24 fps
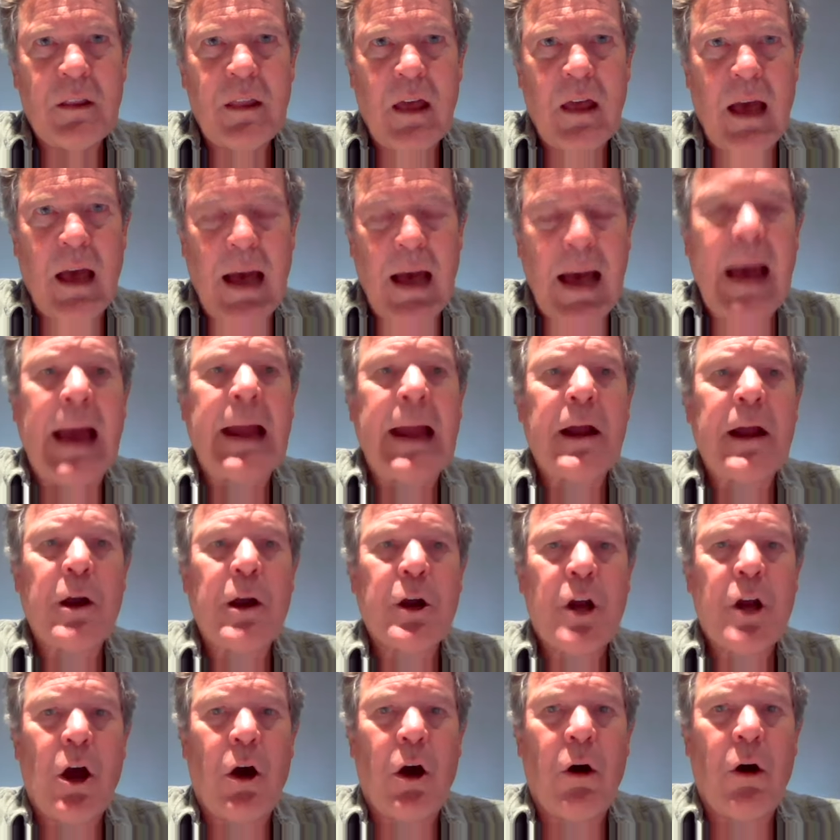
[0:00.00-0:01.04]
a higher
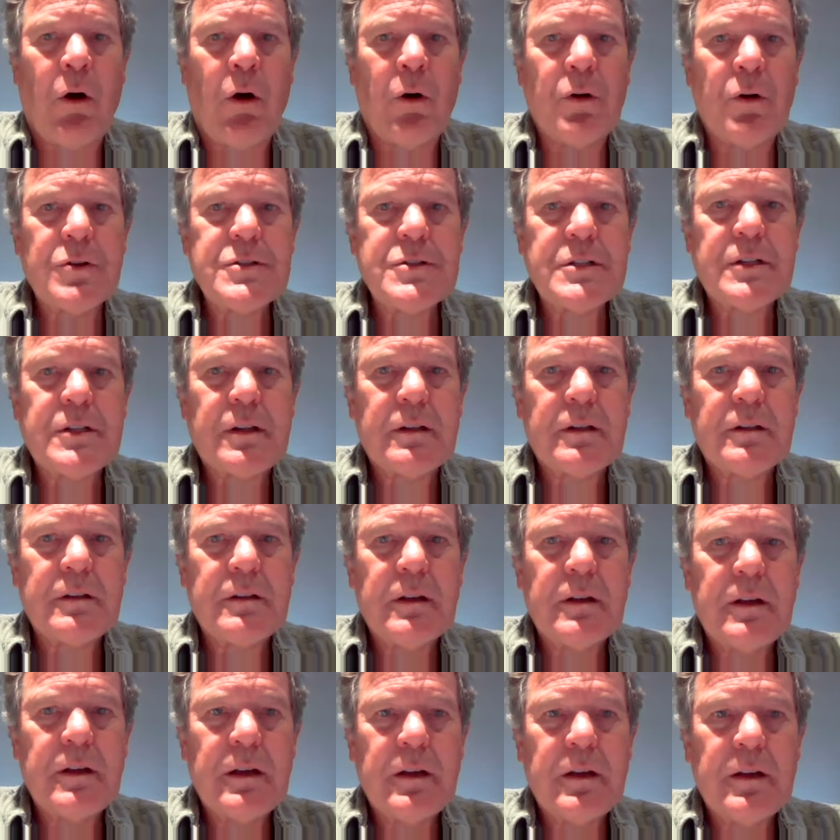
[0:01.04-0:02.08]
cost
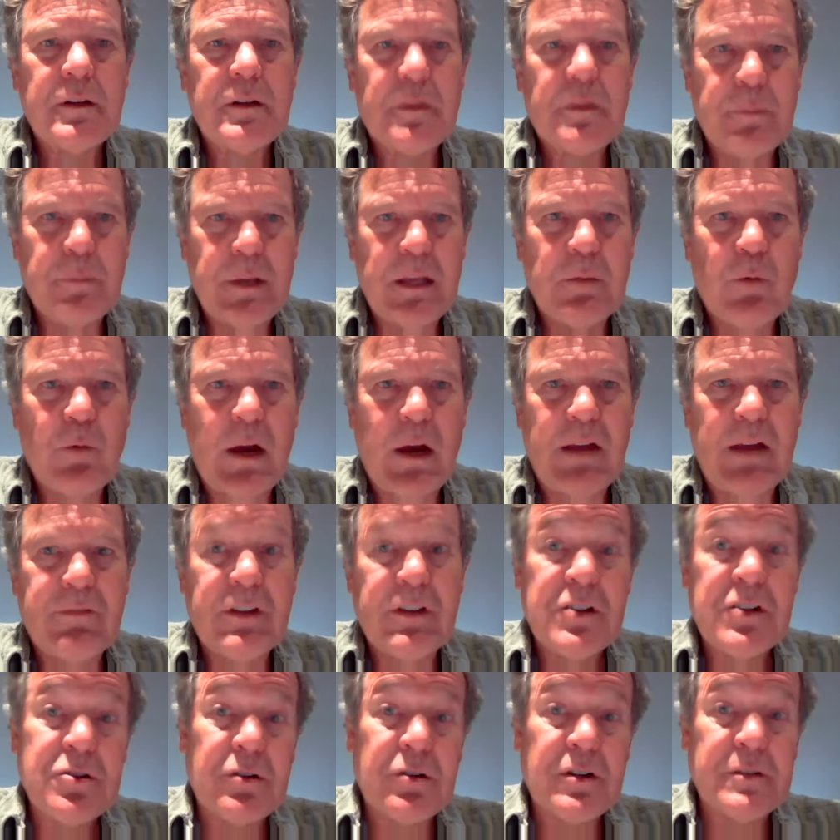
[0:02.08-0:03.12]
to be in
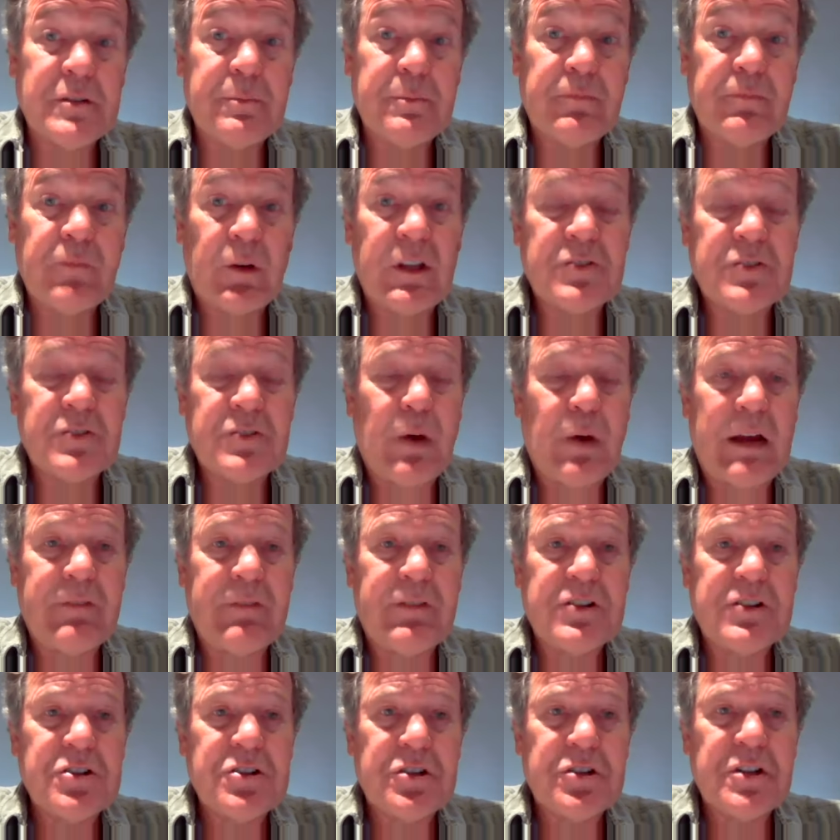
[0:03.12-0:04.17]
Whitefish, or is, is
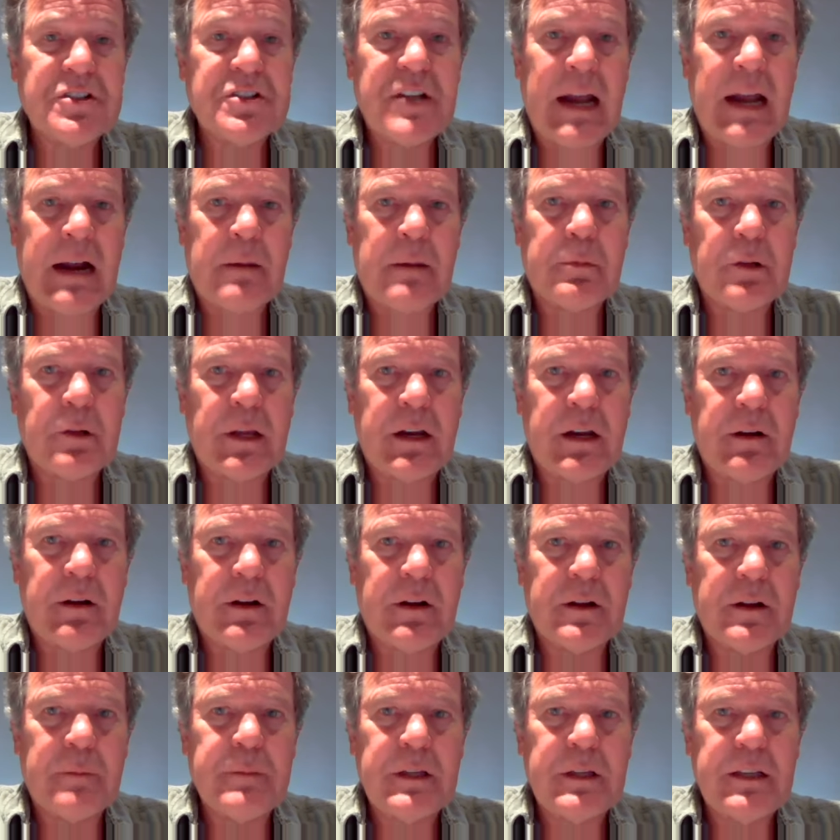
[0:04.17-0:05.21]
Whitefish a desirable area
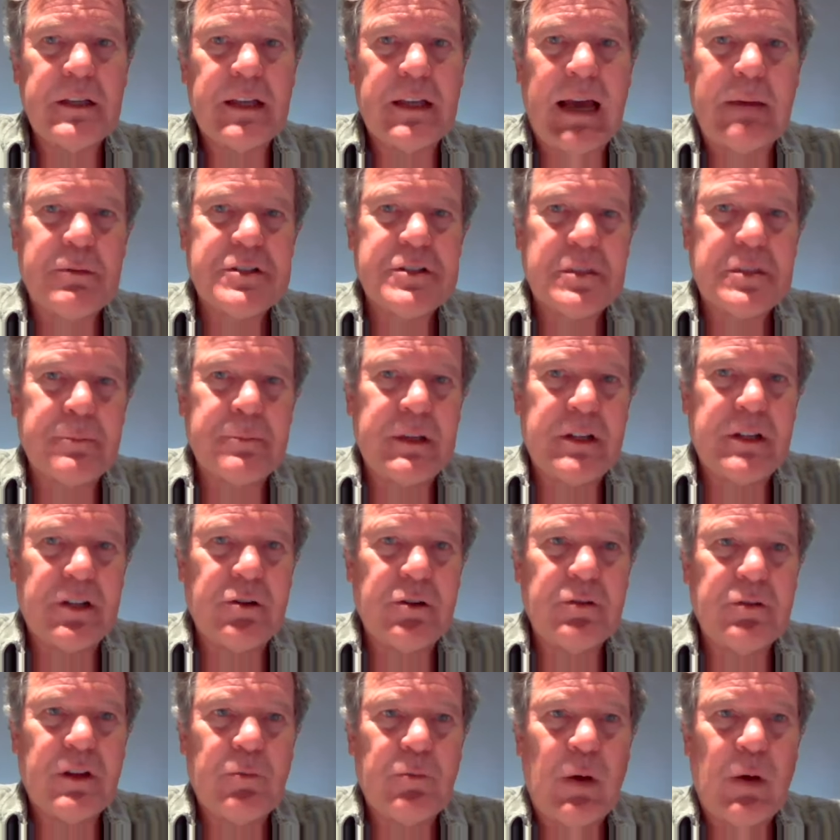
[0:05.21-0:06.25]
to be? I would submit to
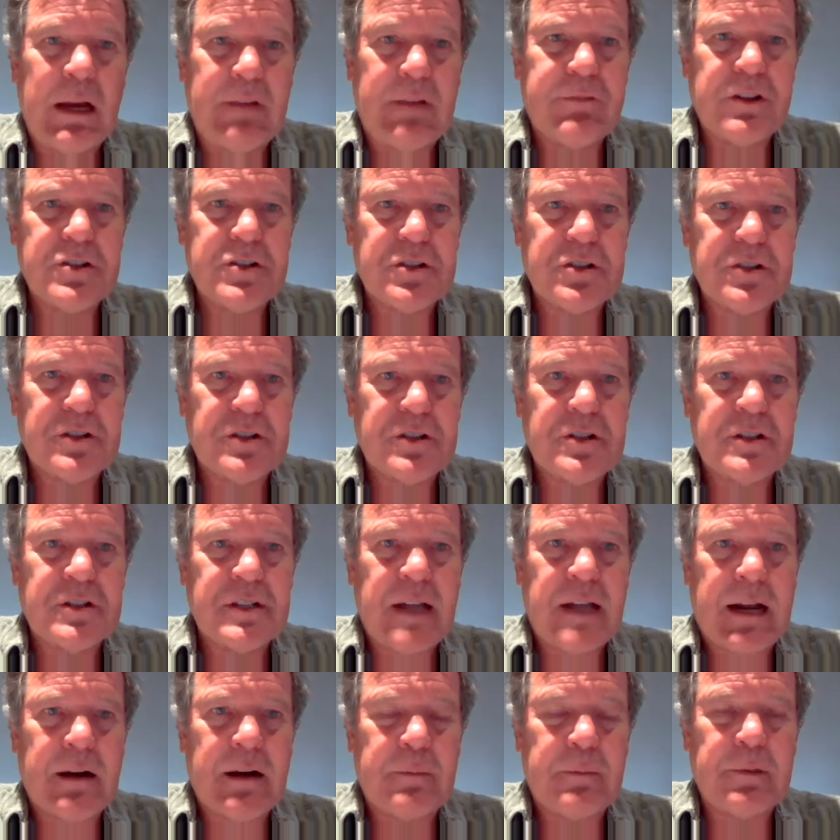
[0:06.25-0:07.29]
you that Whitefish is a
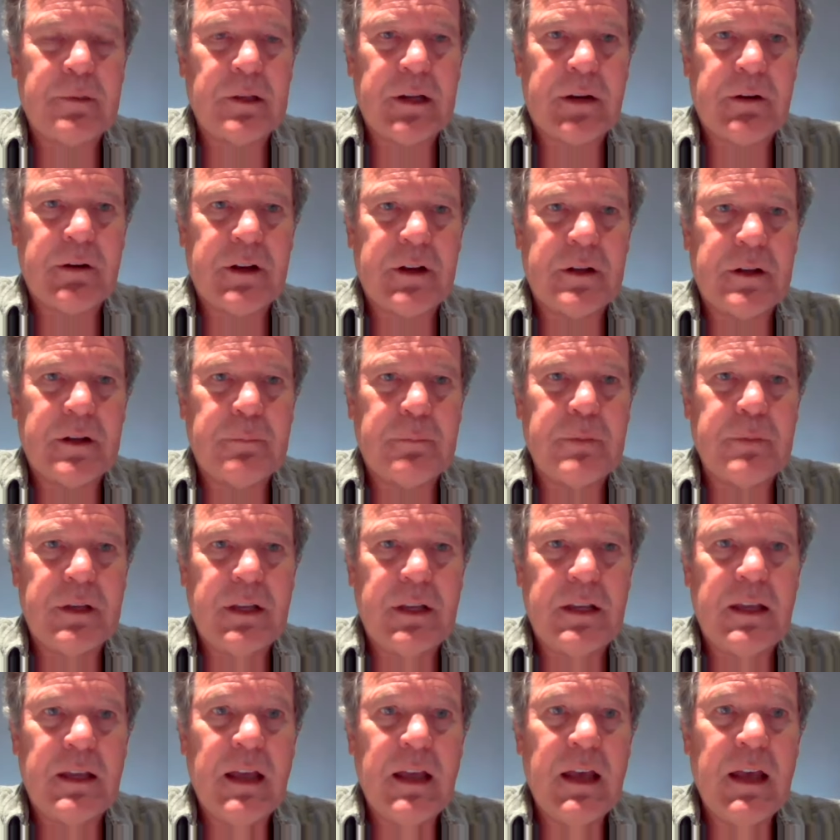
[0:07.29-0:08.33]
desirable area to
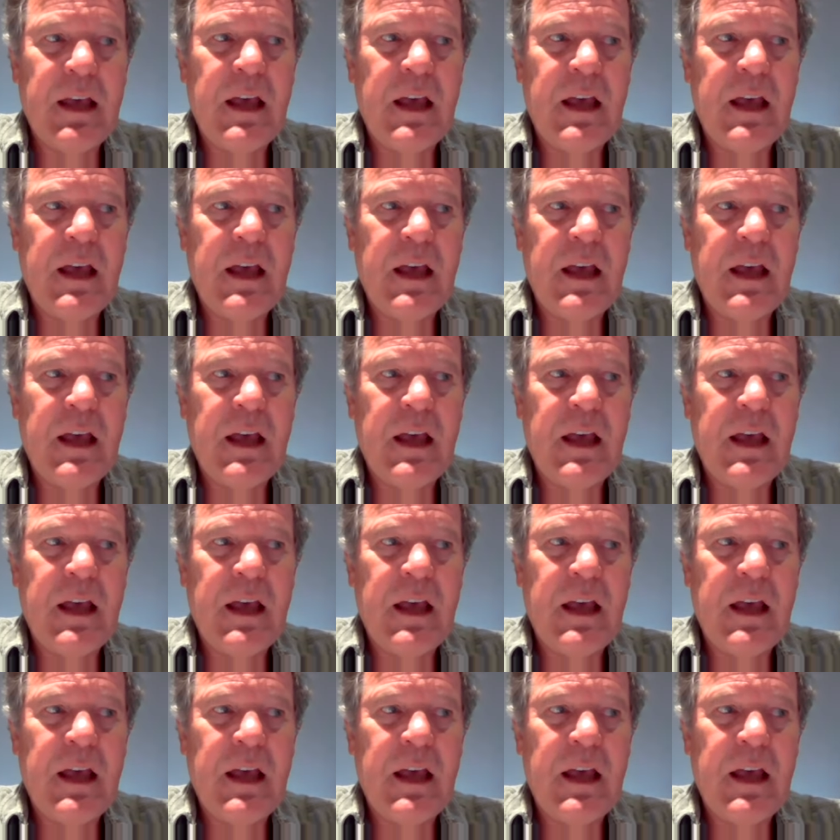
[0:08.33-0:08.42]
be.